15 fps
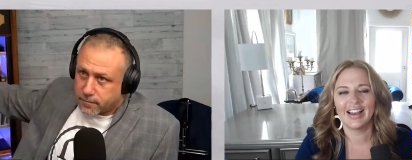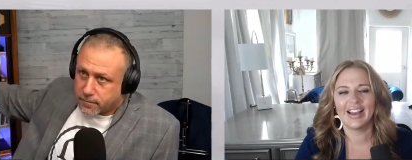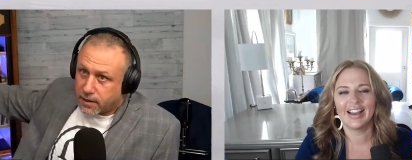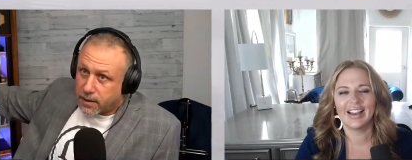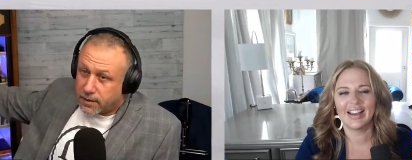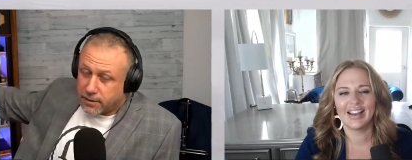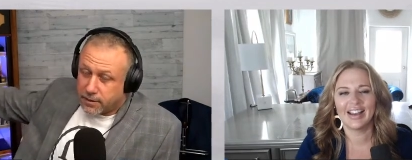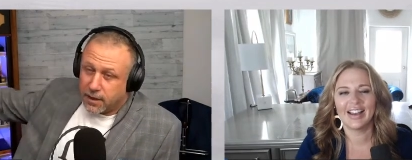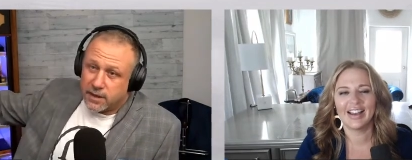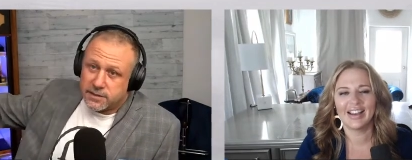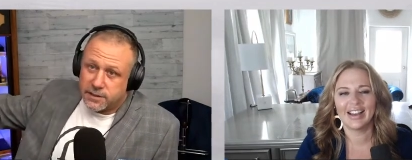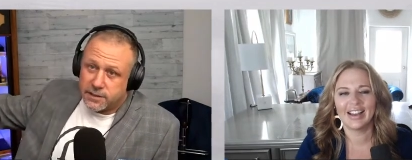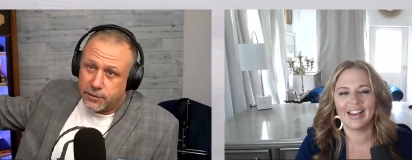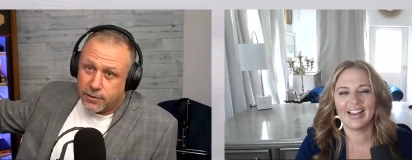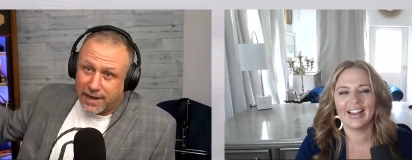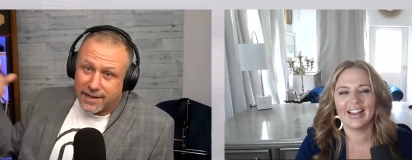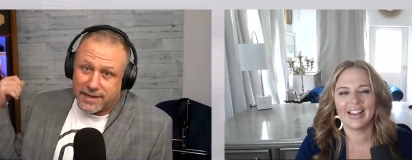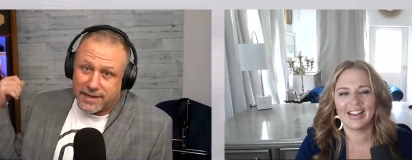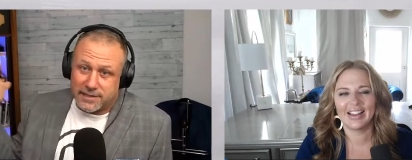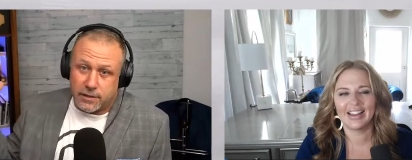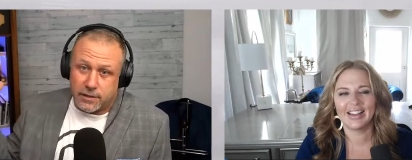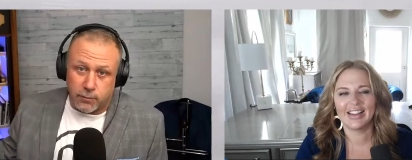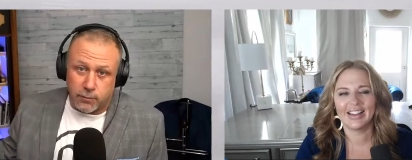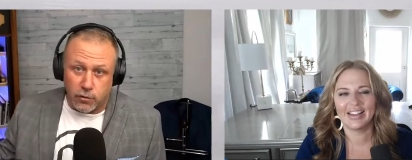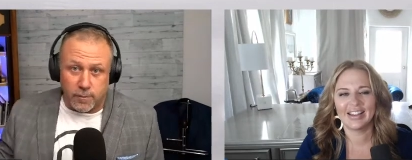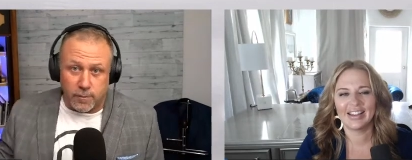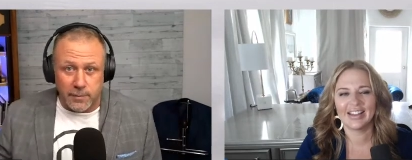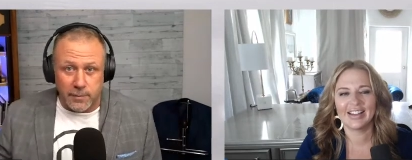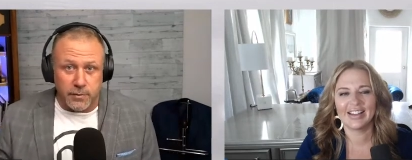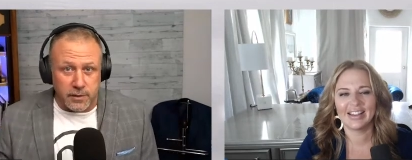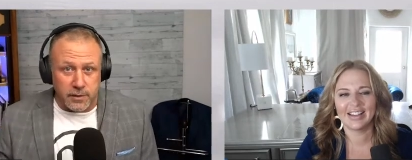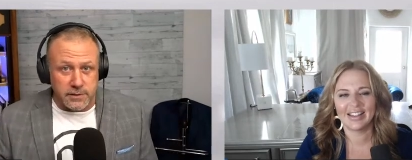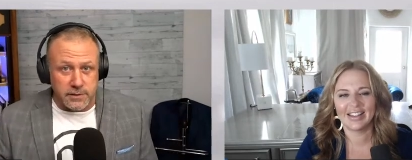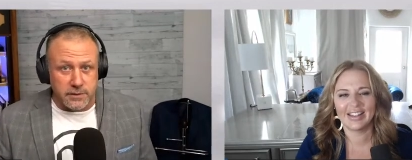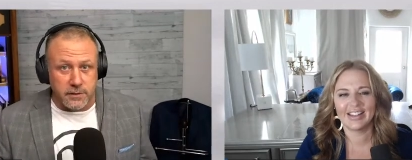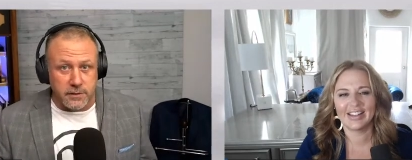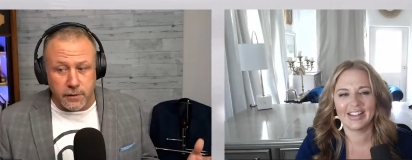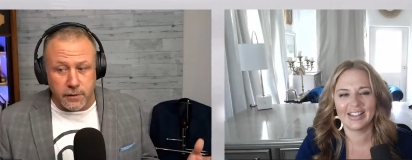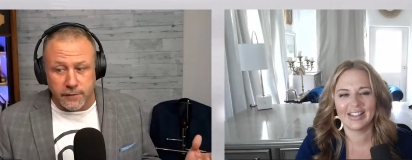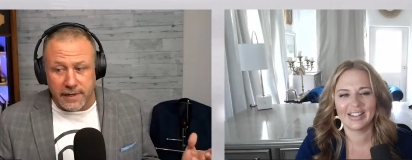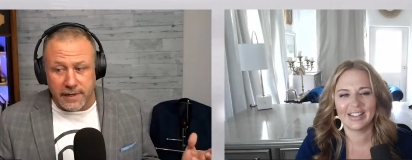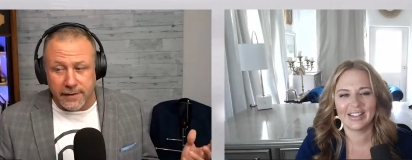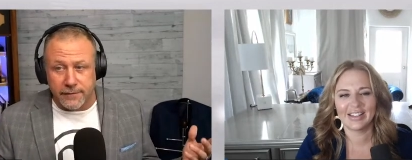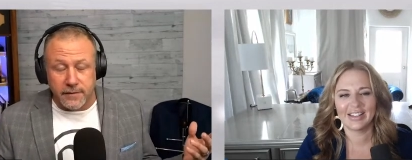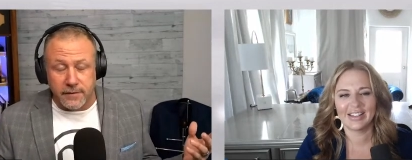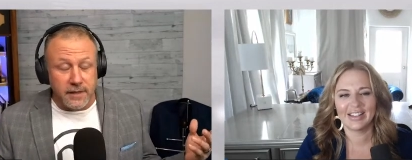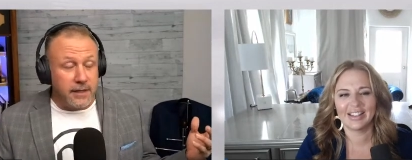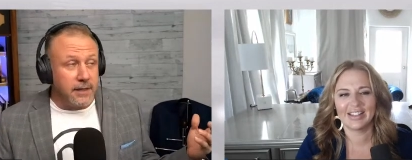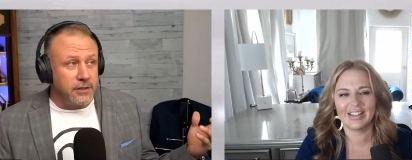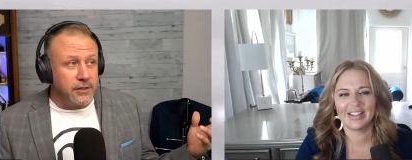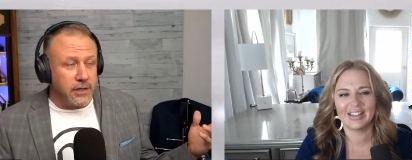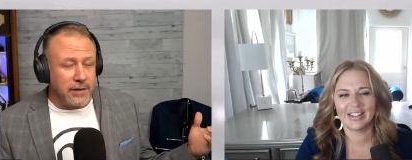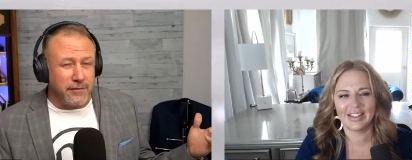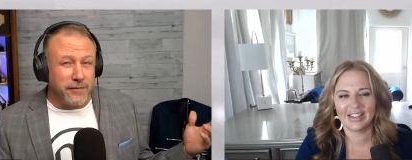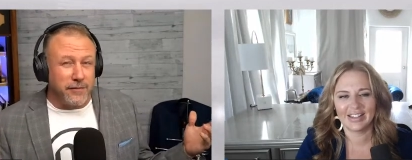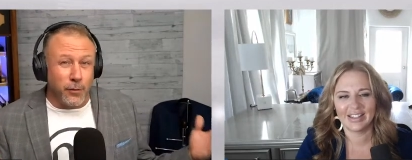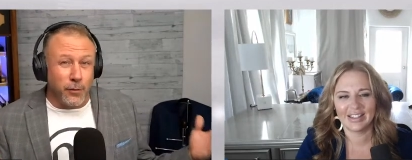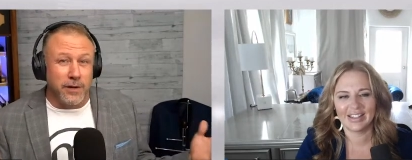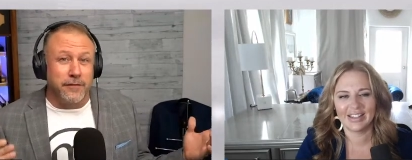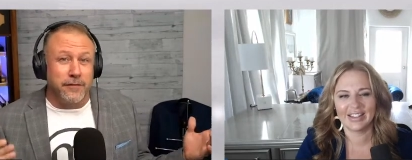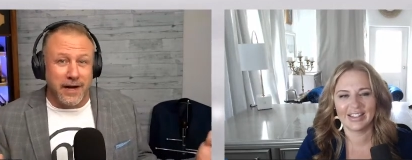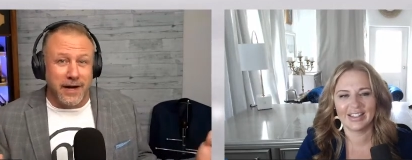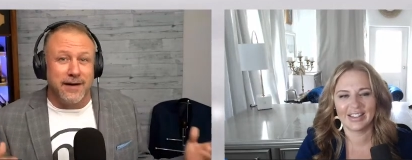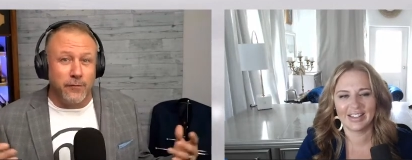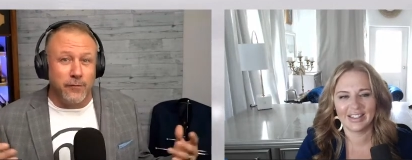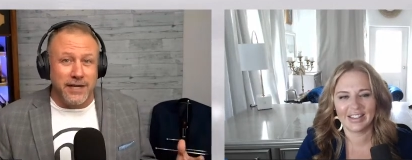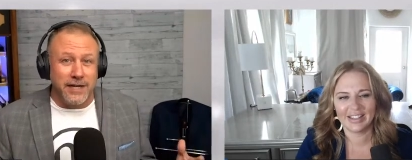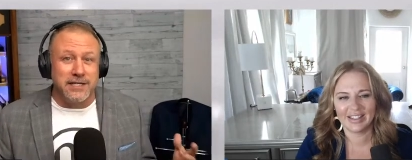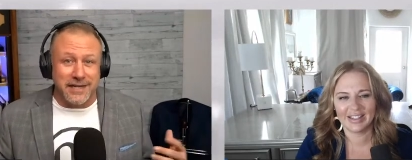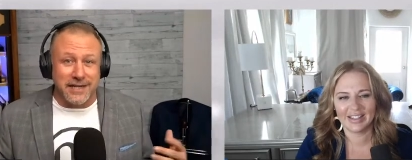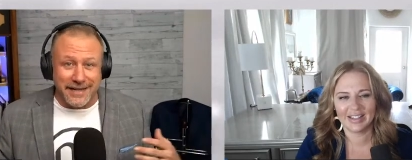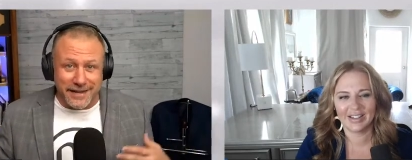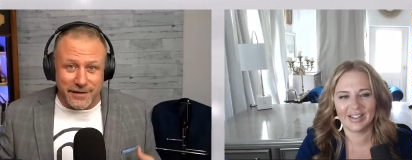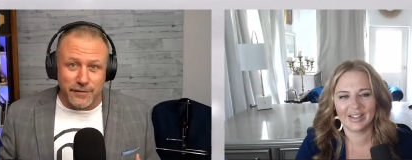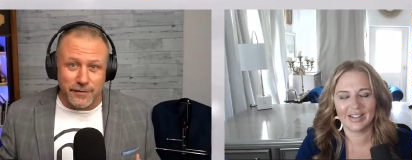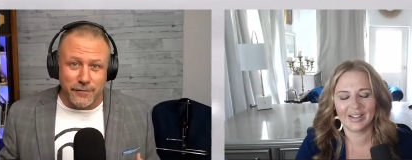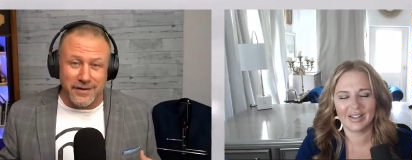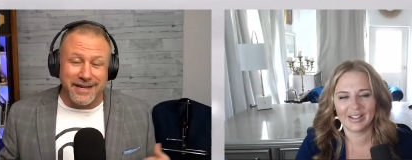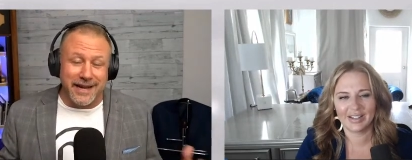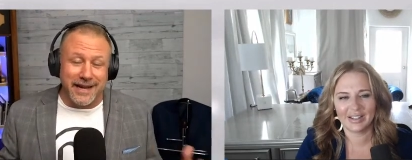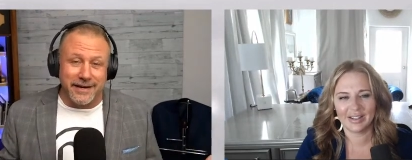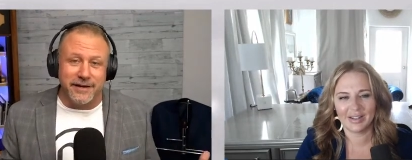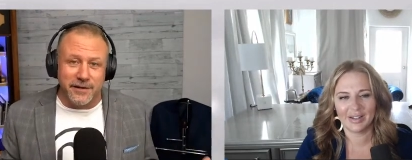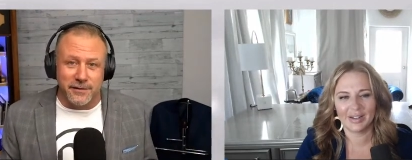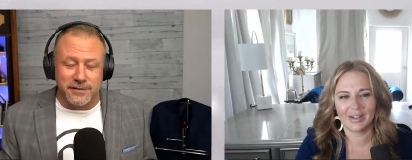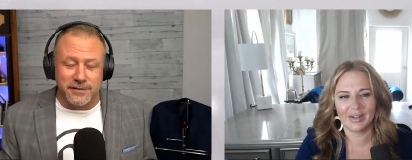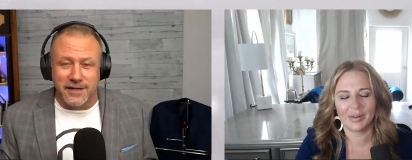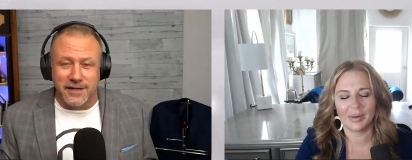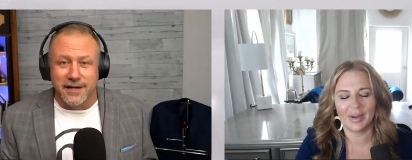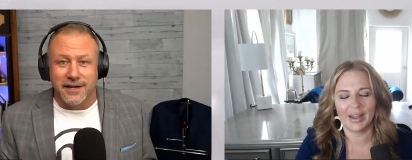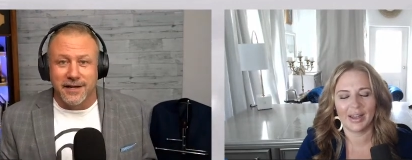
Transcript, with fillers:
Speaker 1: Tossed to you. I, that's how I wrote my book was during COVID. I've traveled 45 weeks a year for 10 years. Wow.